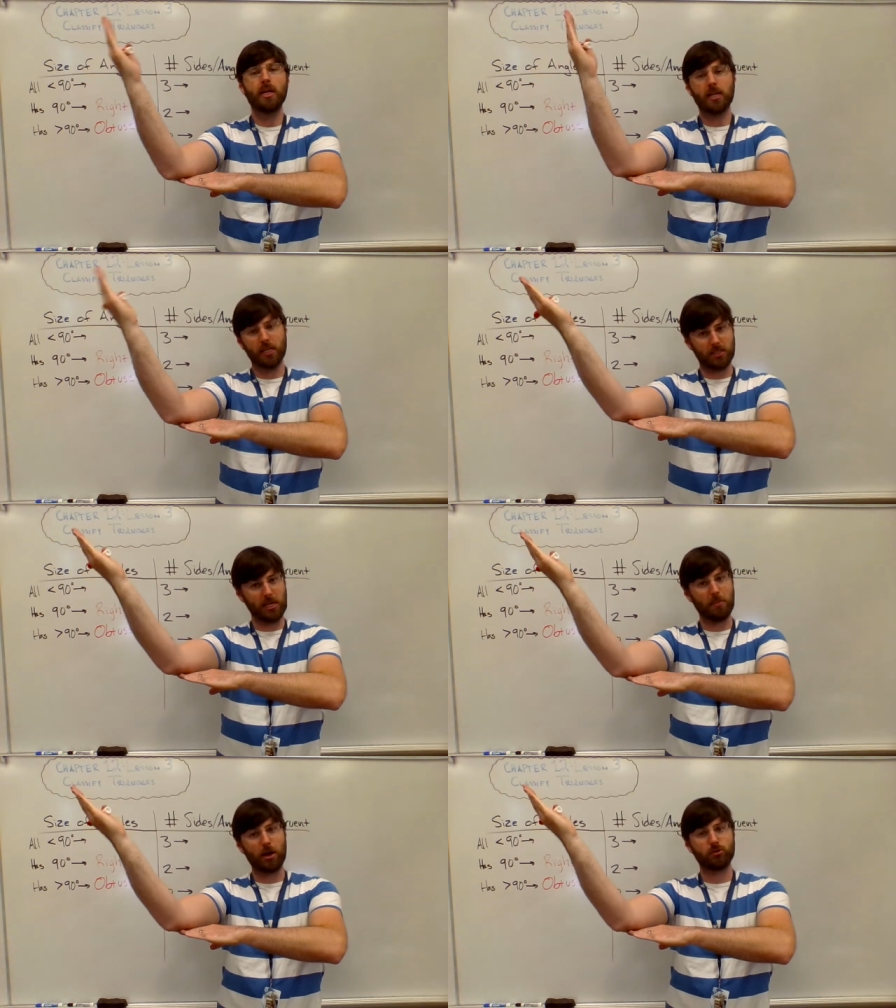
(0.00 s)
because the
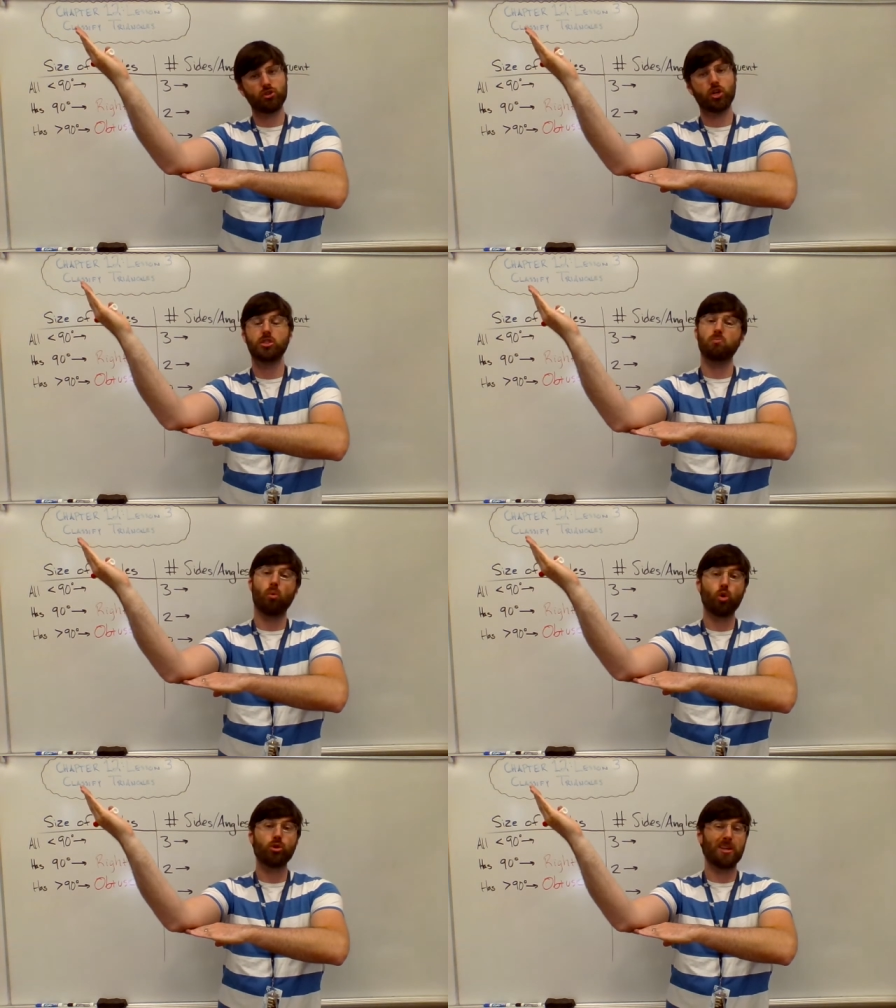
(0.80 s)
amount of turn is
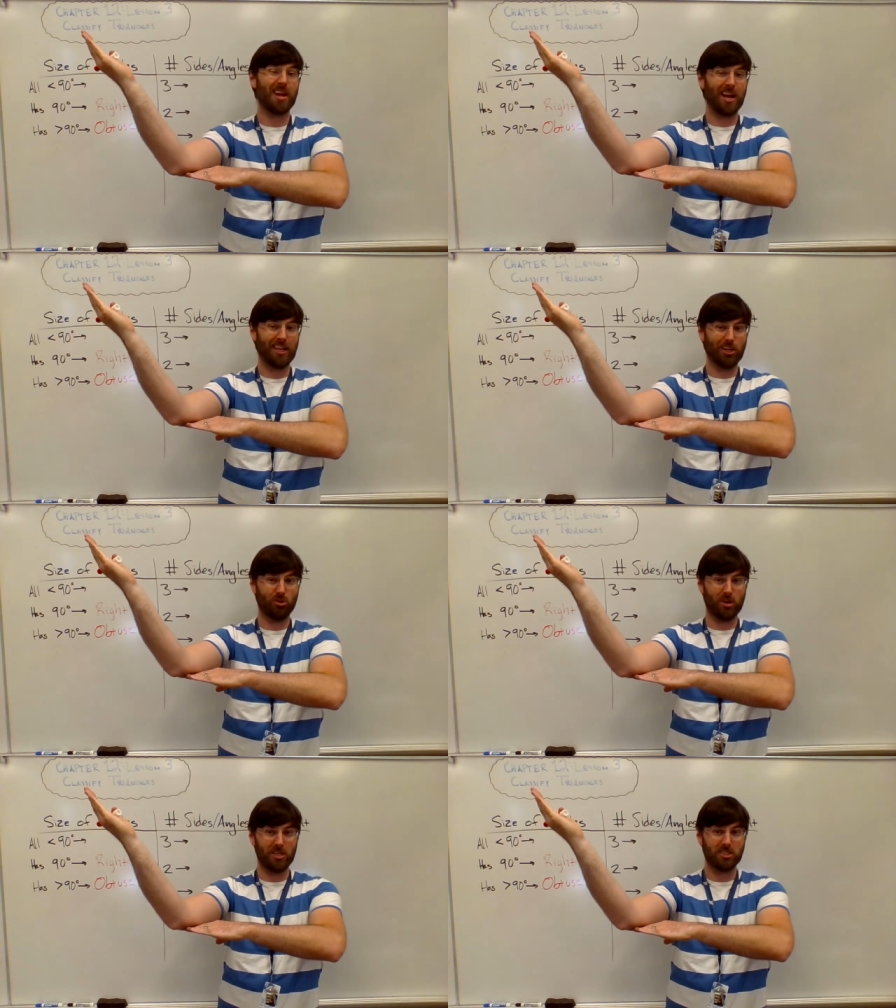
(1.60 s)
more than 90
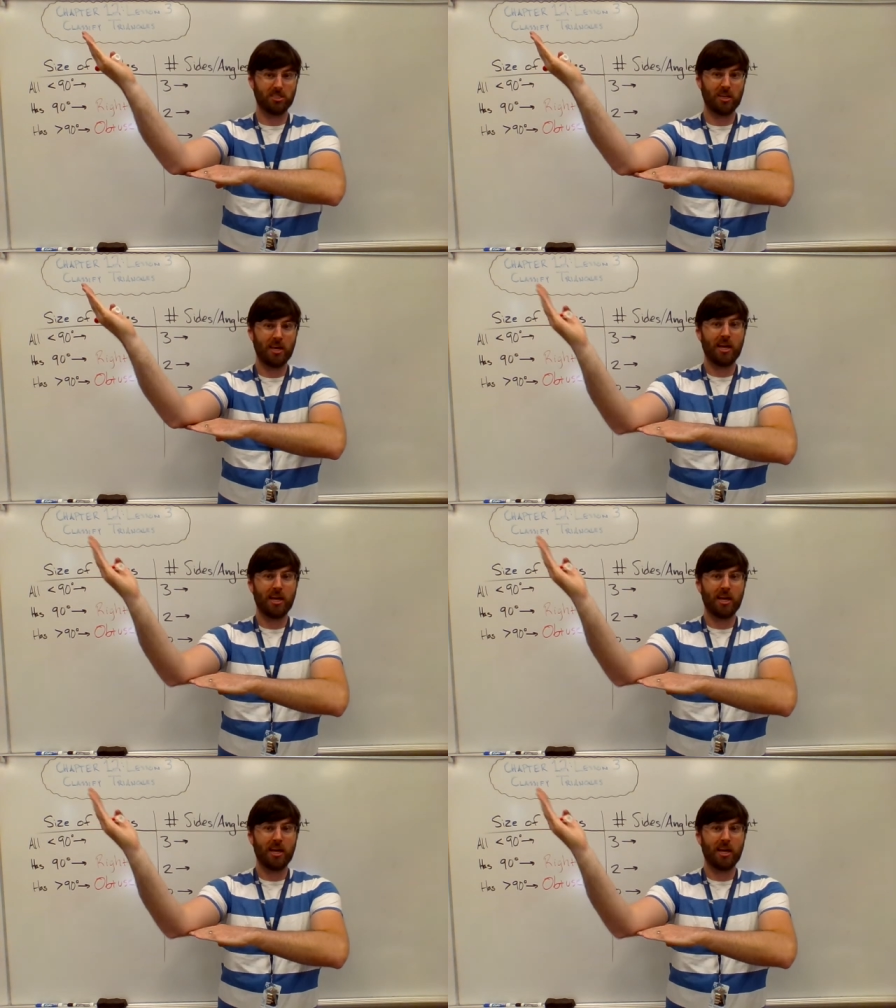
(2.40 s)
degrees.